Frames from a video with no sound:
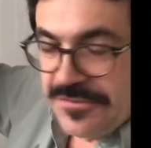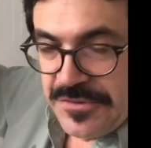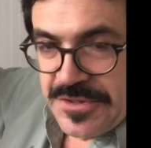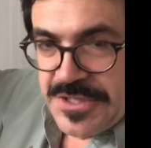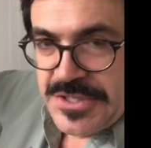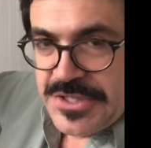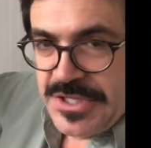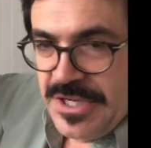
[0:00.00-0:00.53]
for
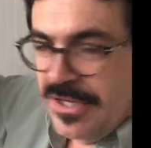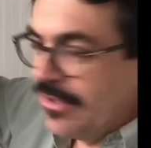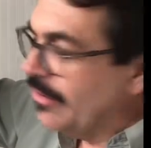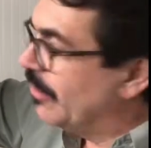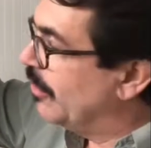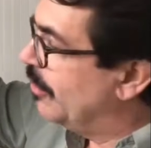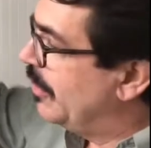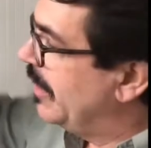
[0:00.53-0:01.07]
this gear
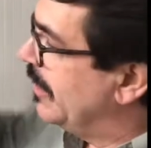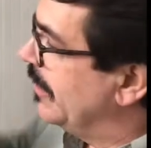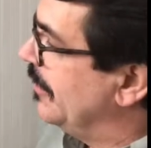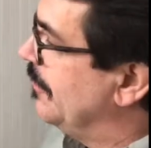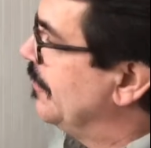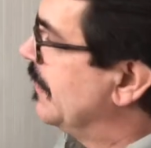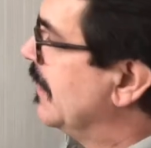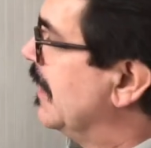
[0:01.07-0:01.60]
or wheel.
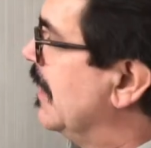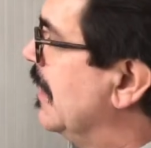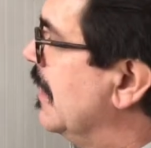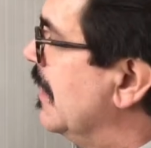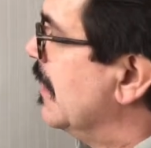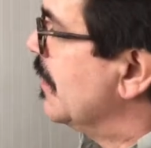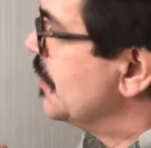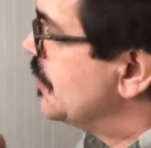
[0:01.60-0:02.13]

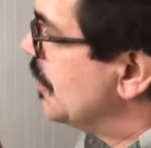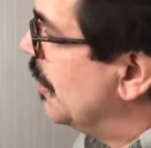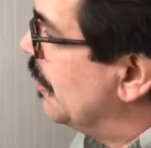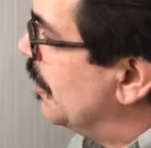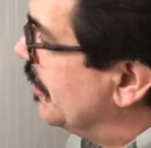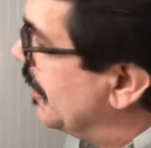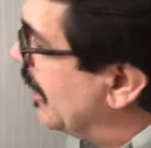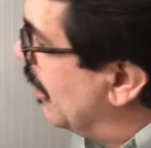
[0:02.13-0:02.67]

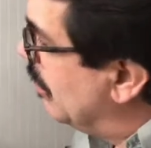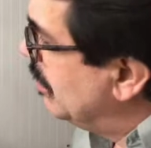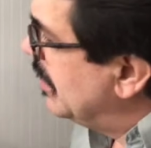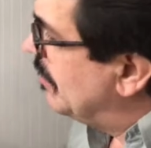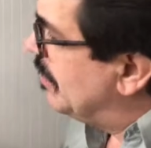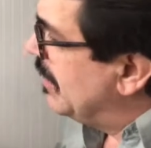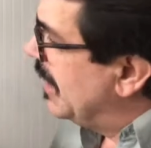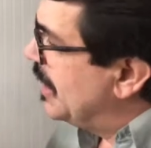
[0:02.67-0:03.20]
So the
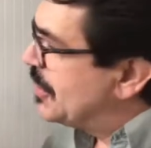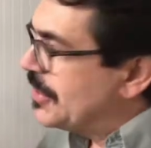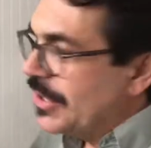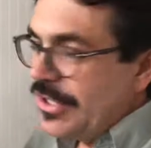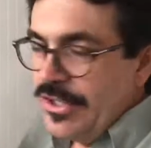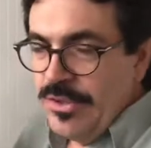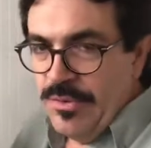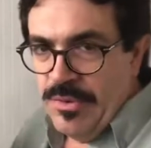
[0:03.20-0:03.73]
only place
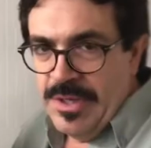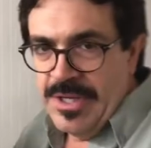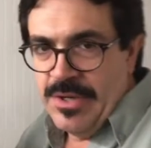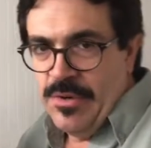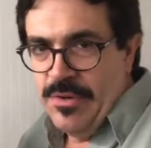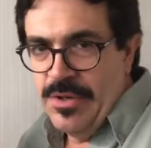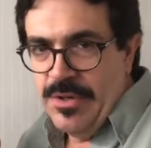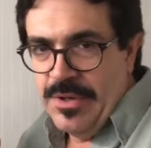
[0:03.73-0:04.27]
that you want
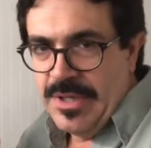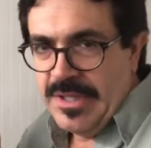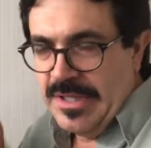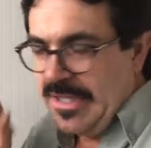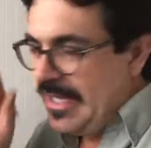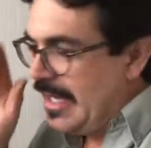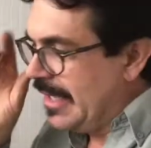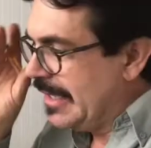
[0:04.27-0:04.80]
to oil a
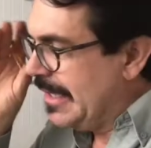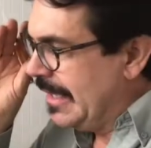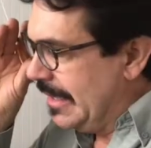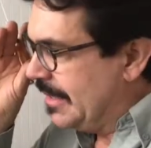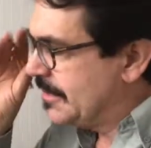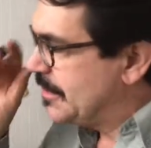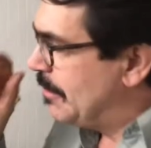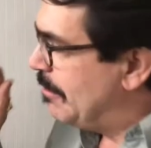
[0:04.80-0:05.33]
clock
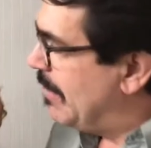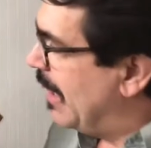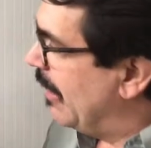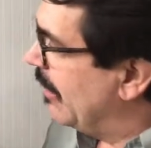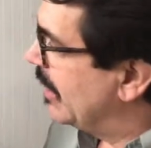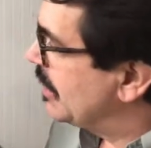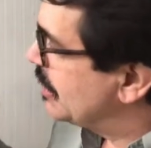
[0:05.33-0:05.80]
is the bearing